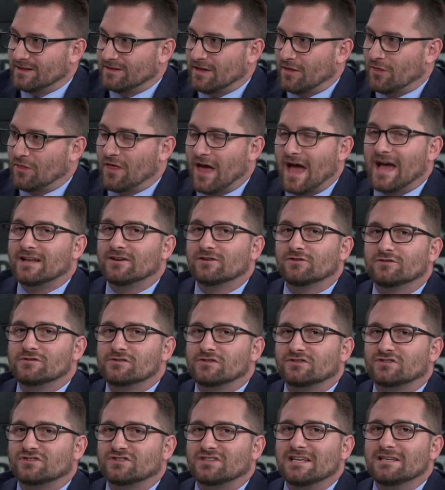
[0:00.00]
That
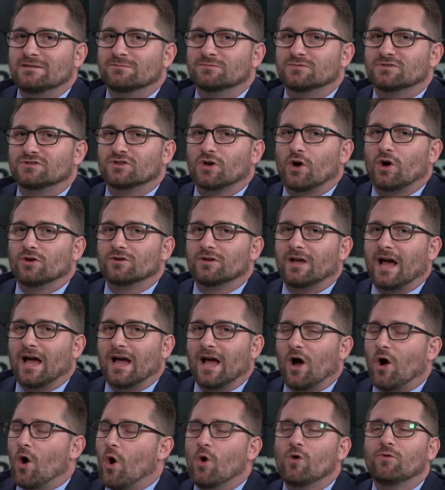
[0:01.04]
seems
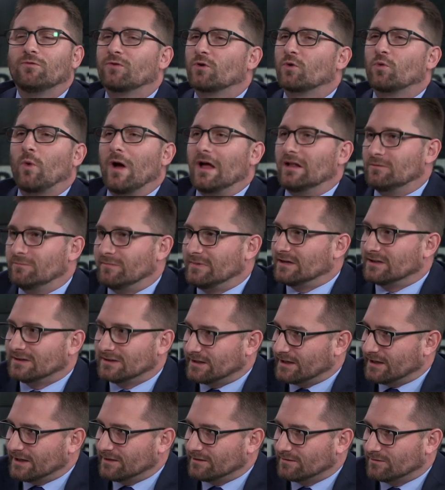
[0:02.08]

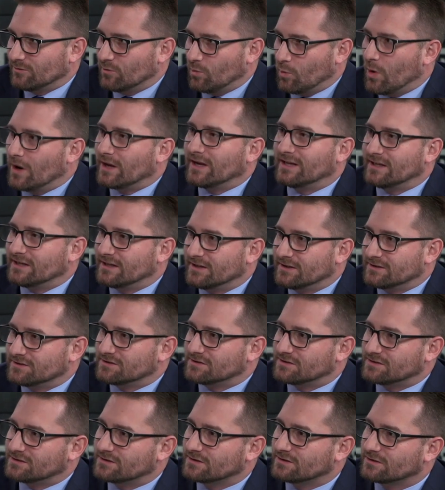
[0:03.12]
overwhelmingly what
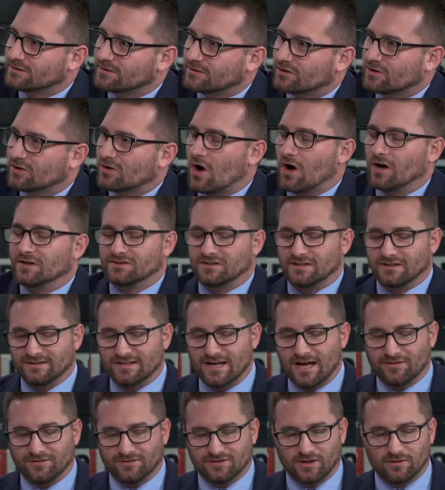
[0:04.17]
is causing
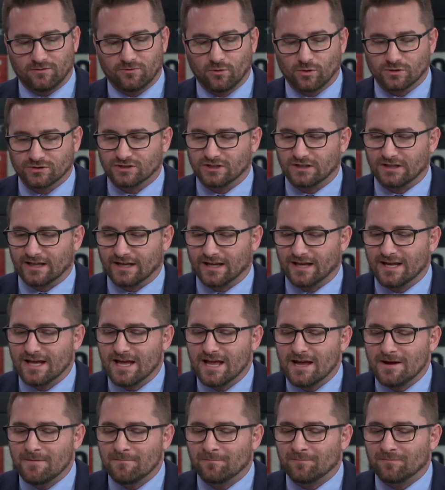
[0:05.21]
deaths, unfortunately.
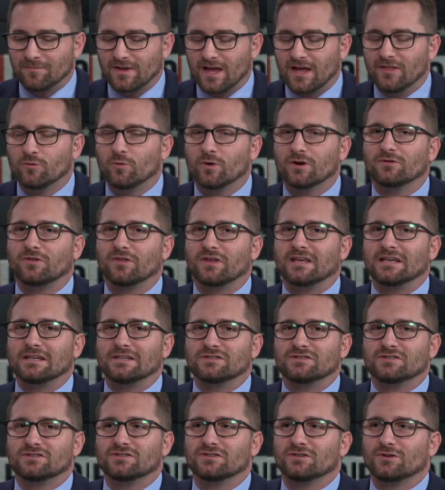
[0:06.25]
And the weird thing
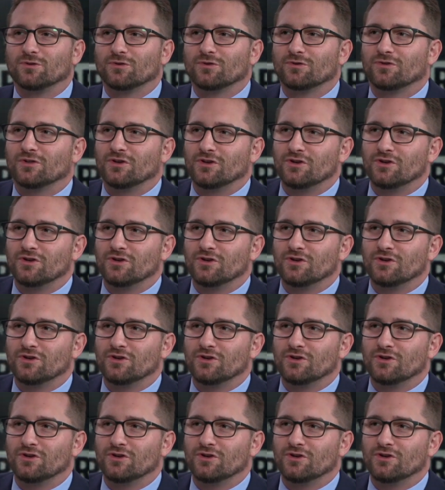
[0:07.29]
is, the